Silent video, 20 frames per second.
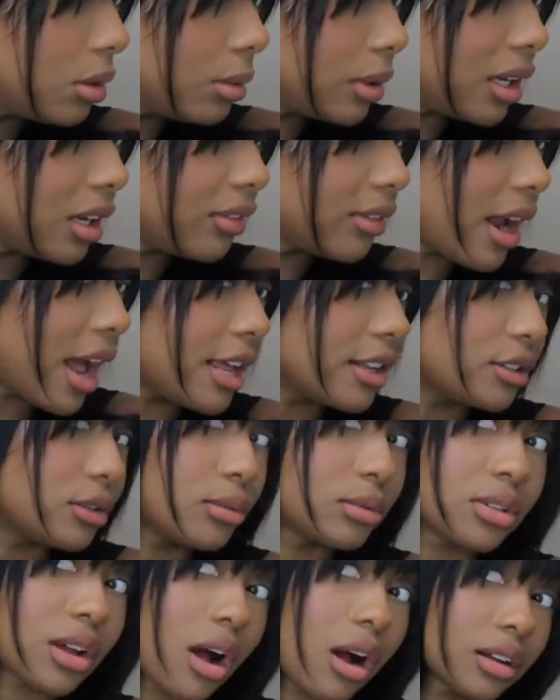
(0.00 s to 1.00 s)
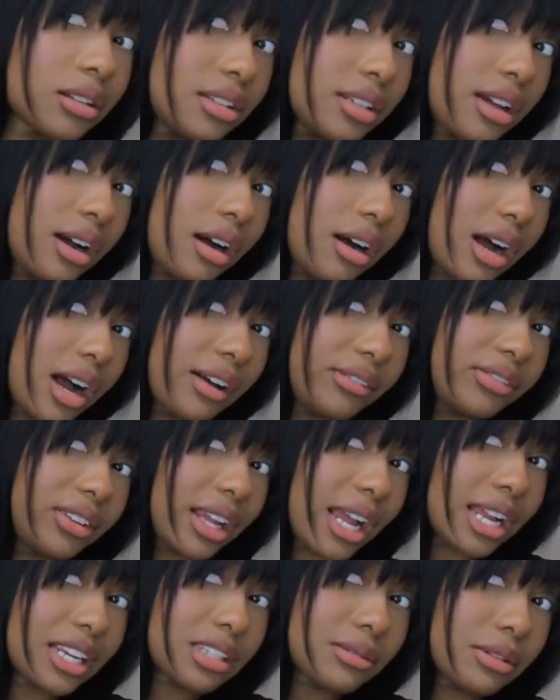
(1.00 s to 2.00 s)
Whenever I do talk to y'all, I
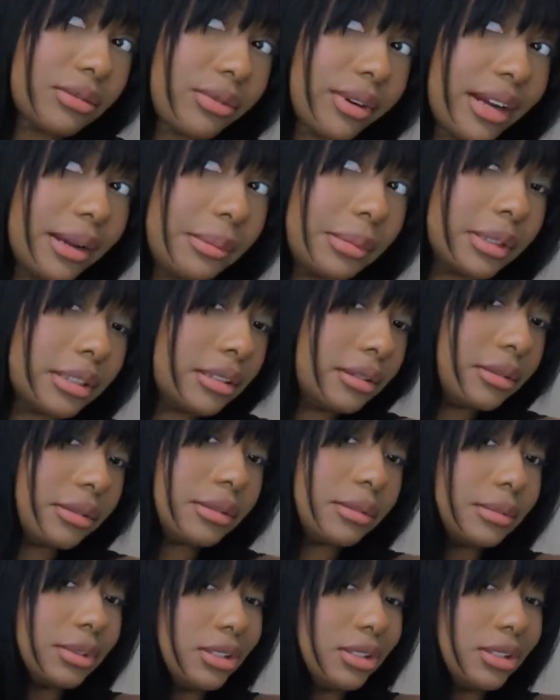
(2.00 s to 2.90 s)
feel like I just be rambling.